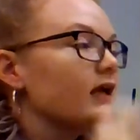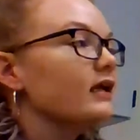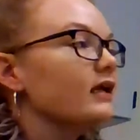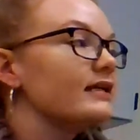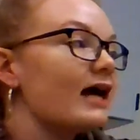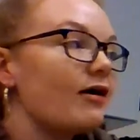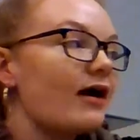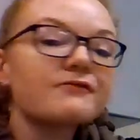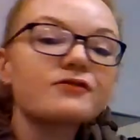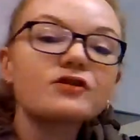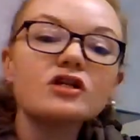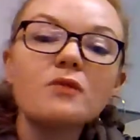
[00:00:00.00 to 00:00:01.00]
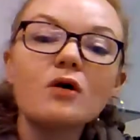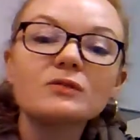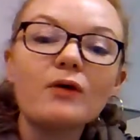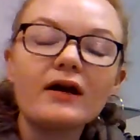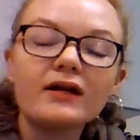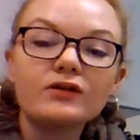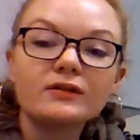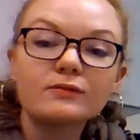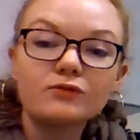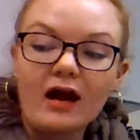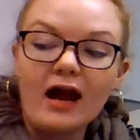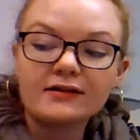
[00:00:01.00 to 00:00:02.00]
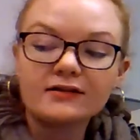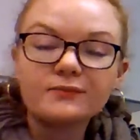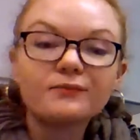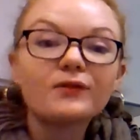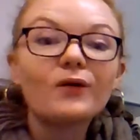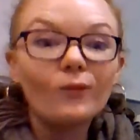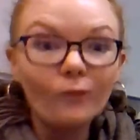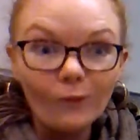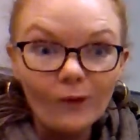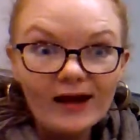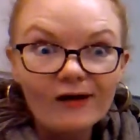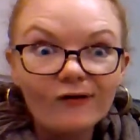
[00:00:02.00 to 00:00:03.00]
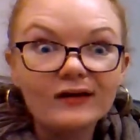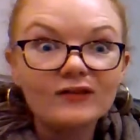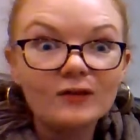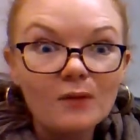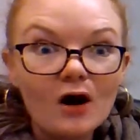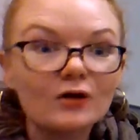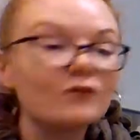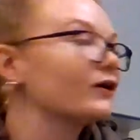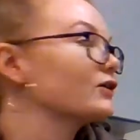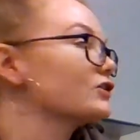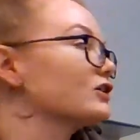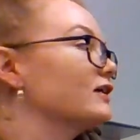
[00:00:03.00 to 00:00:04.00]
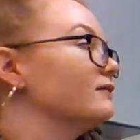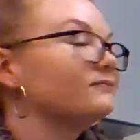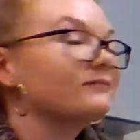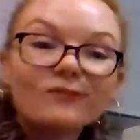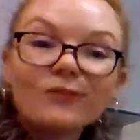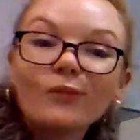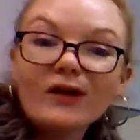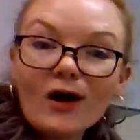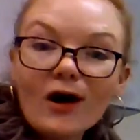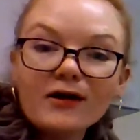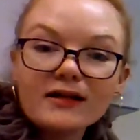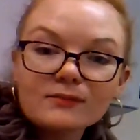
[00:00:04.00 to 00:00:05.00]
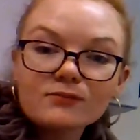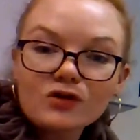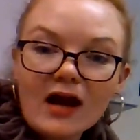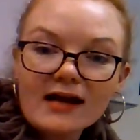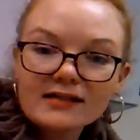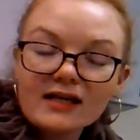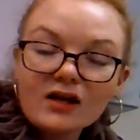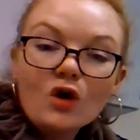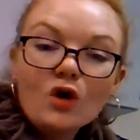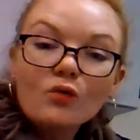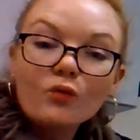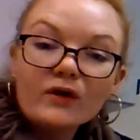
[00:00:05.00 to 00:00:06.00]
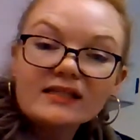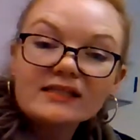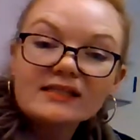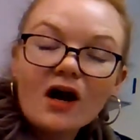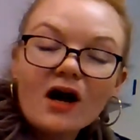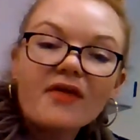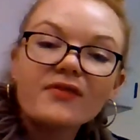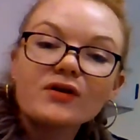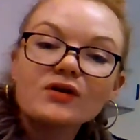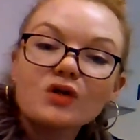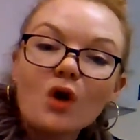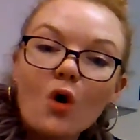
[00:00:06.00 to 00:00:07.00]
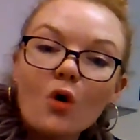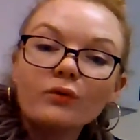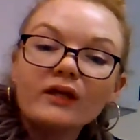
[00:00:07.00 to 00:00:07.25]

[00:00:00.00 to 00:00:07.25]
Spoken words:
Now, after you multiply, you subtract. Well, in the model version, we already subtracted. We saw that there's only